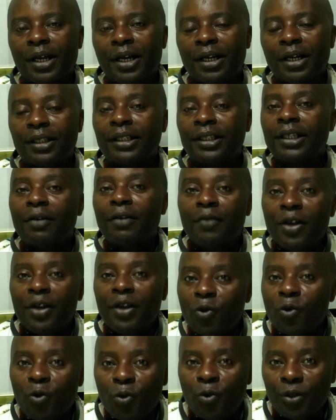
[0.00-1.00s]
They are very
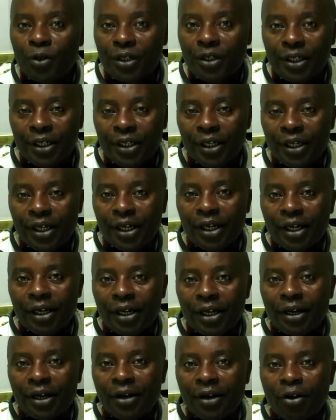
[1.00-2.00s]
good.
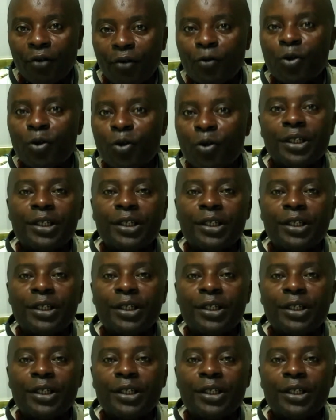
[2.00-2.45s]
Of course,